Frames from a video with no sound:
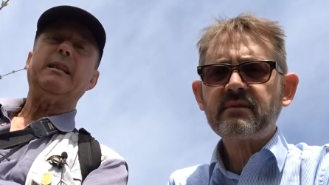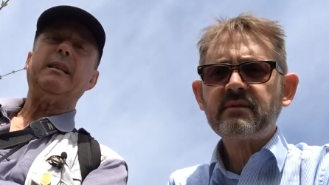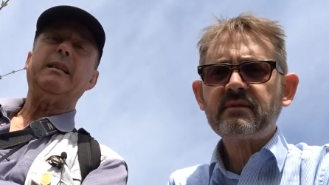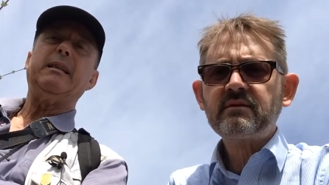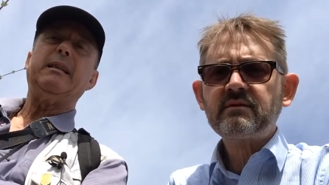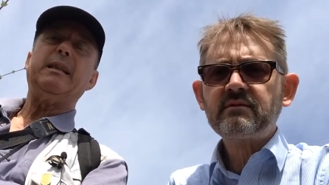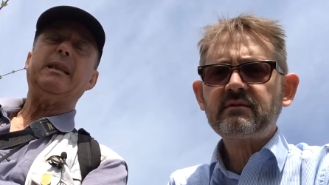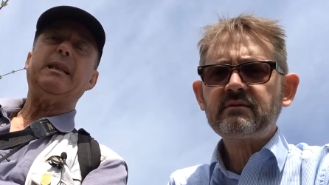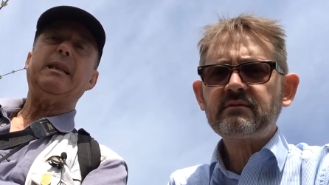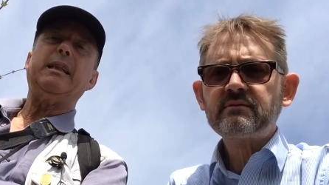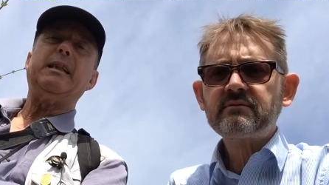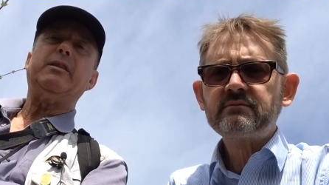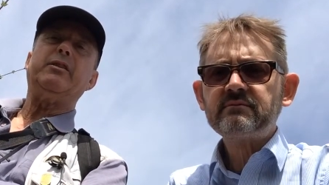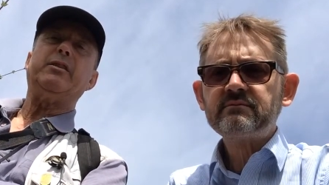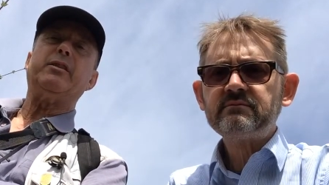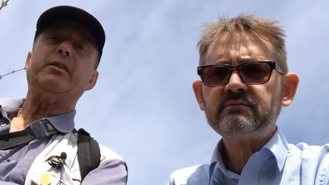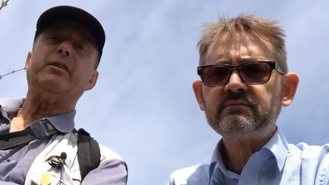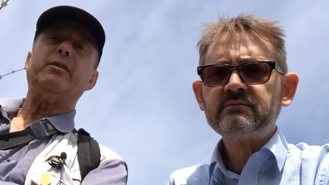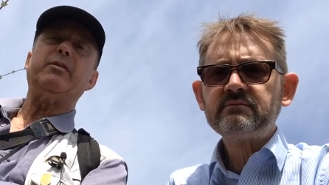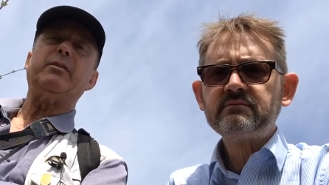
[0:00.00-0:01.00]
Speaker 1: Uh, it
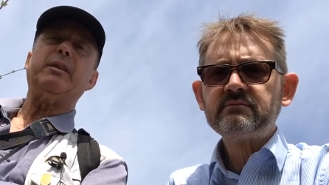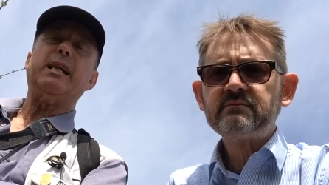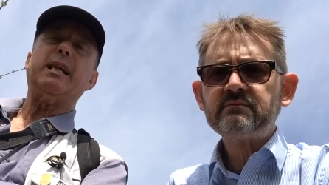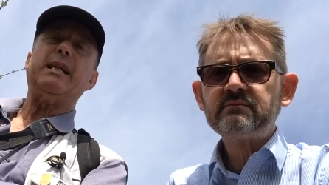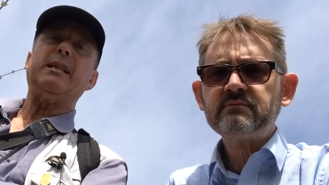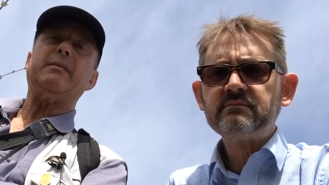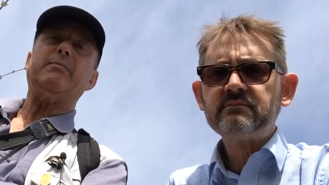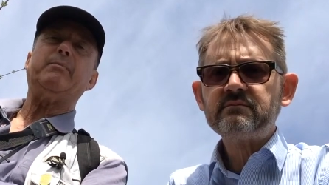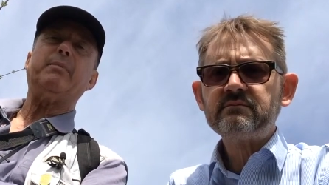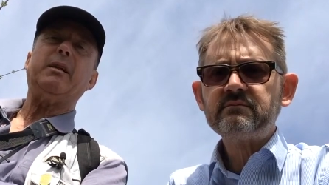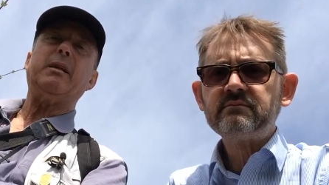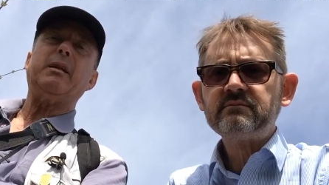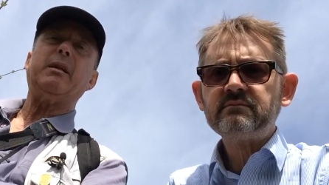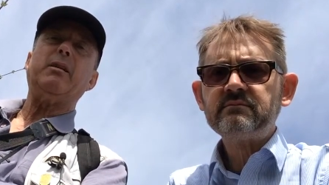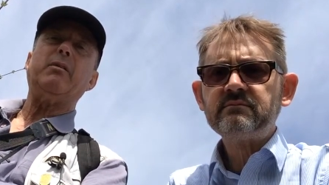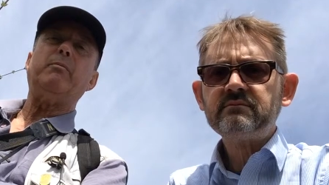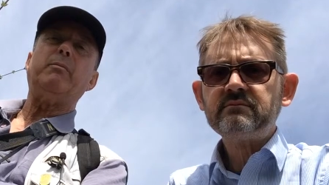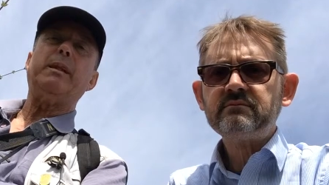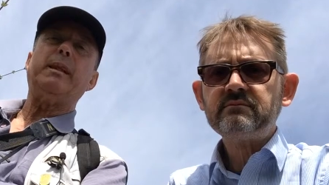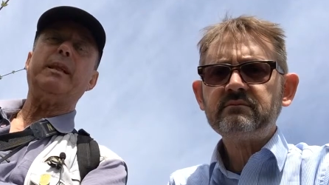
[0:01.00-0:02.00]
needs to do that
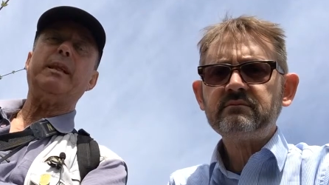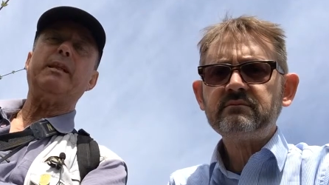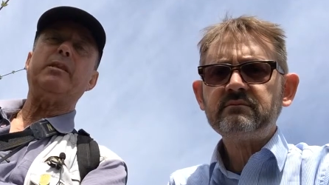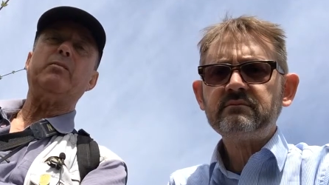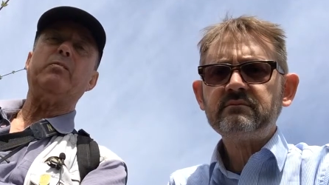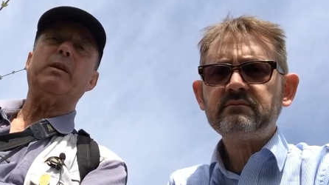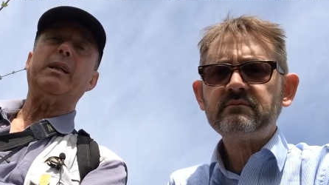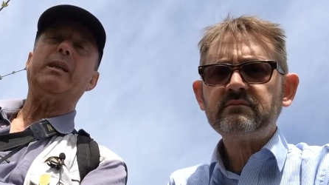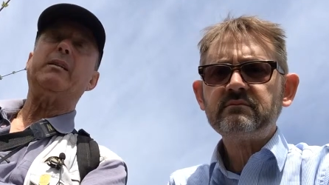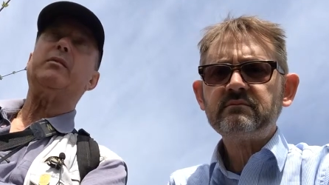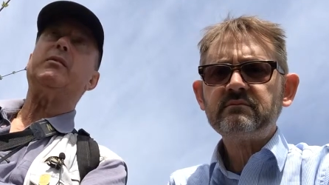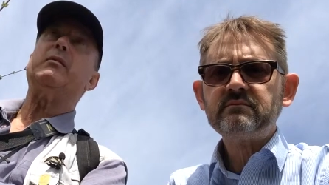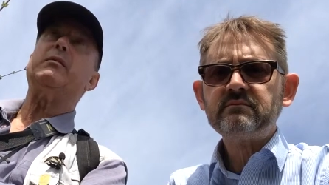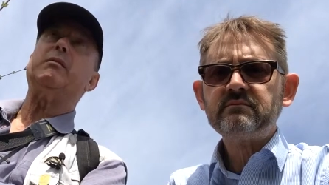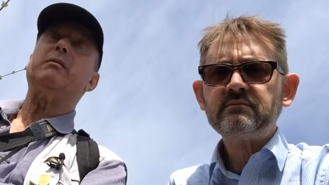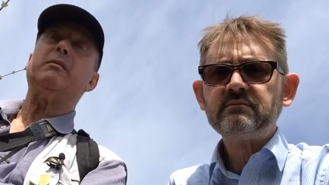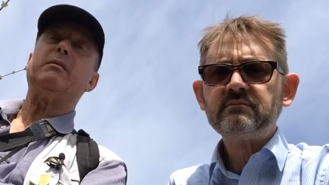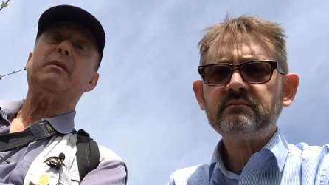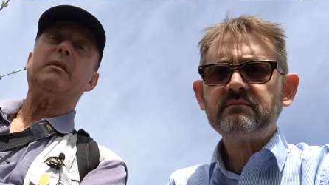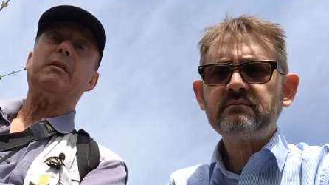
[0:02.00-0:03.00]
by opening its wings
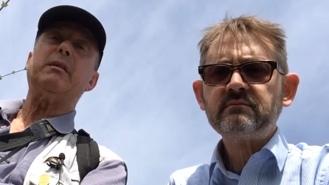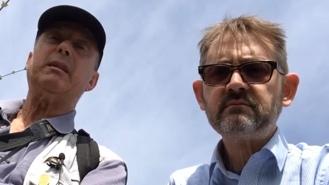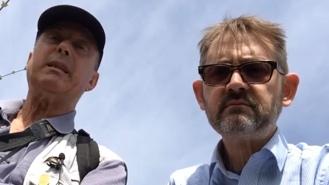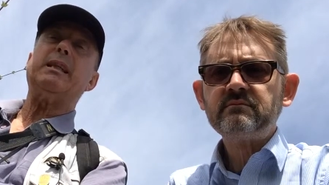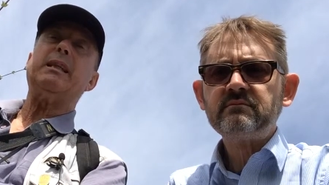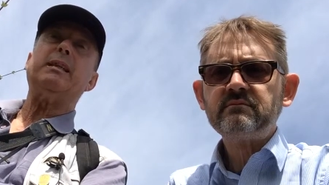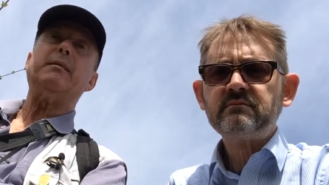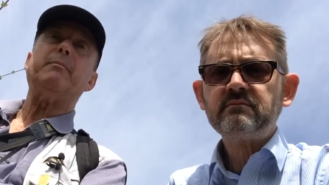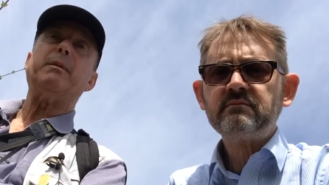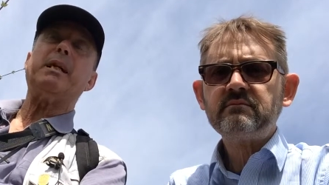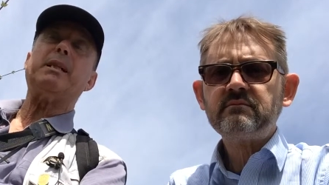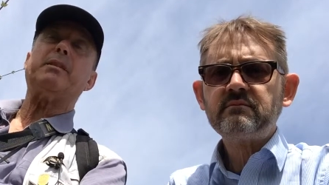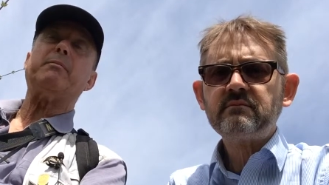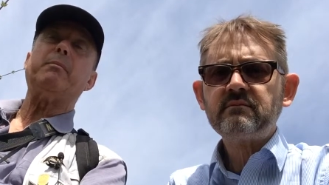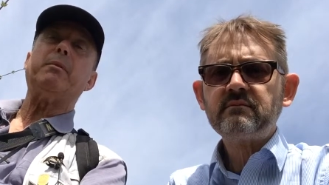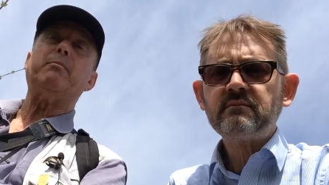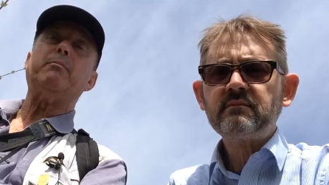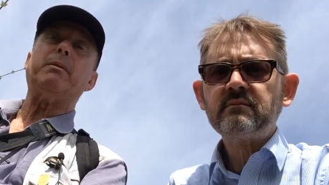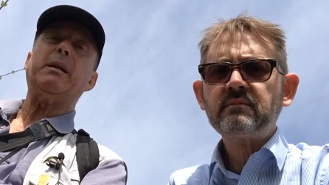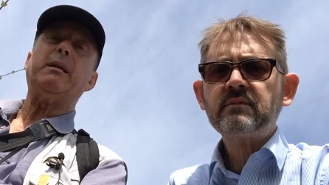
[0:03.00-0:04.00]
and uh, getting
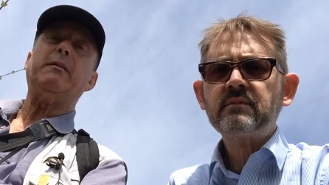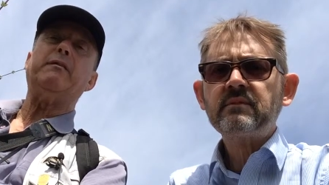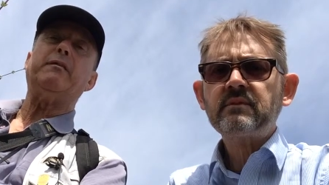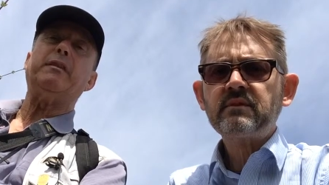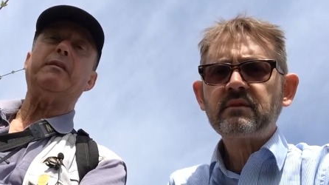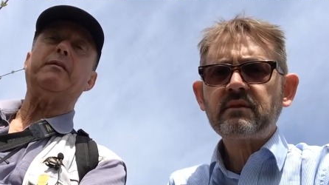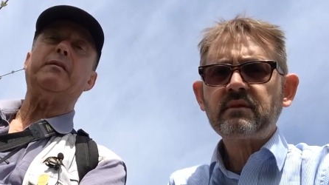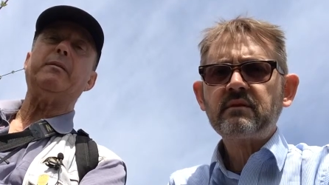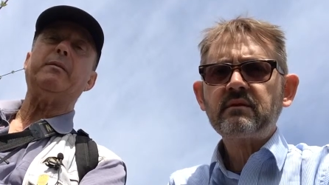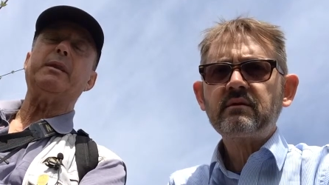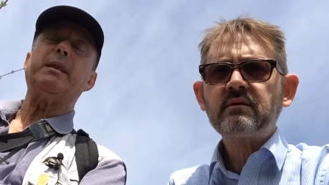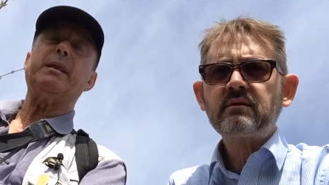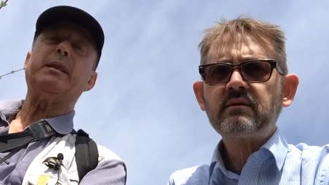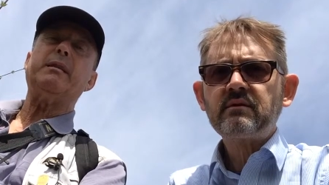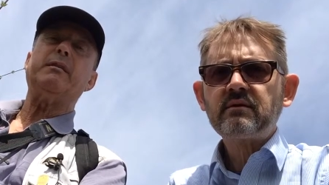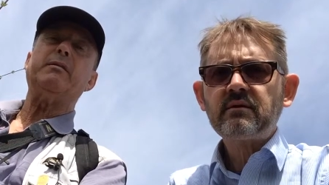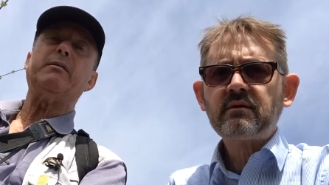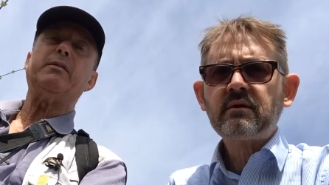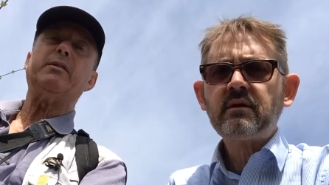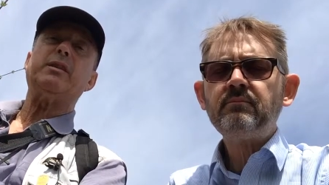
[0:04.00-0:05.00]
maximum benefit from the
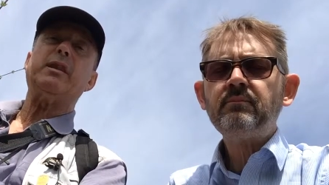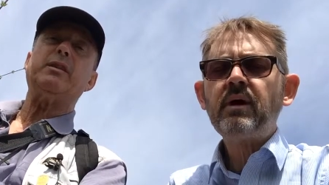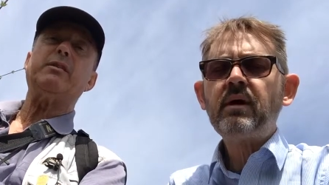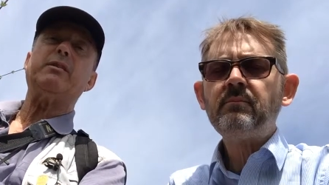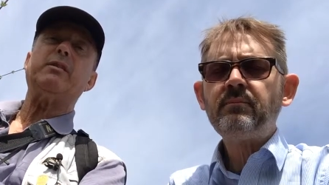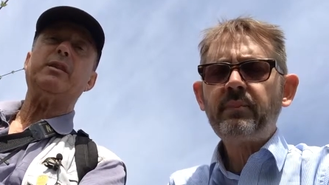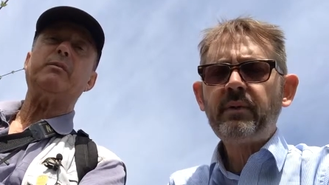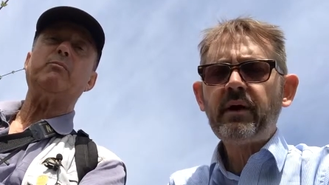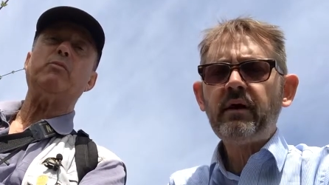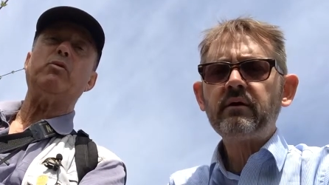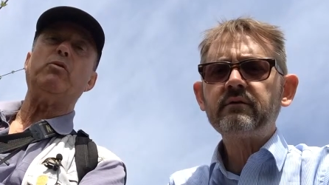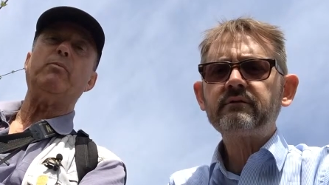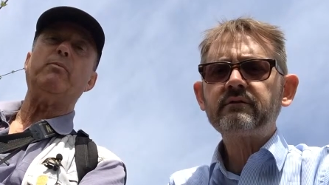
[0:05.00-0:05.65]
sun's and, and